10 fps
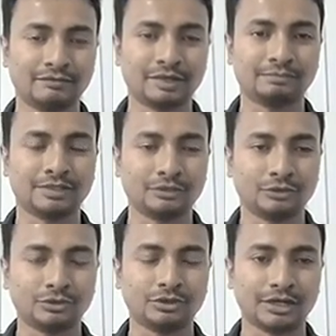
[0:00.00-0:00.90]
developed
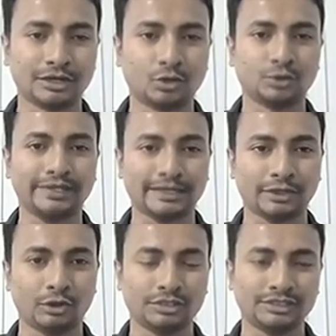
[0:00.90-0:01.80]
the whole core
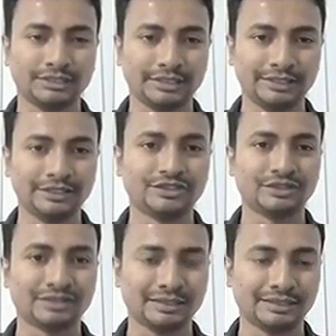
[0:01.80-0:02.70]
technology
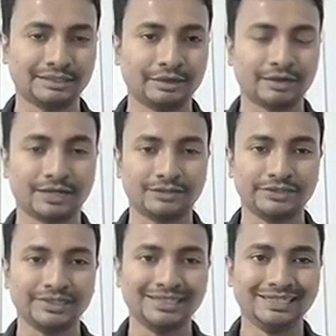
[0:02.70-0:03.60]
indigenously in our
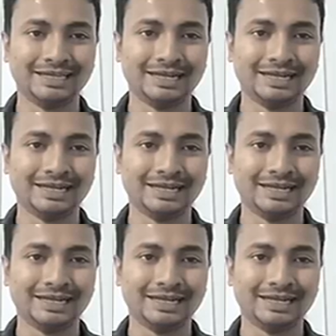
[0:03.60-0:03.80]
country.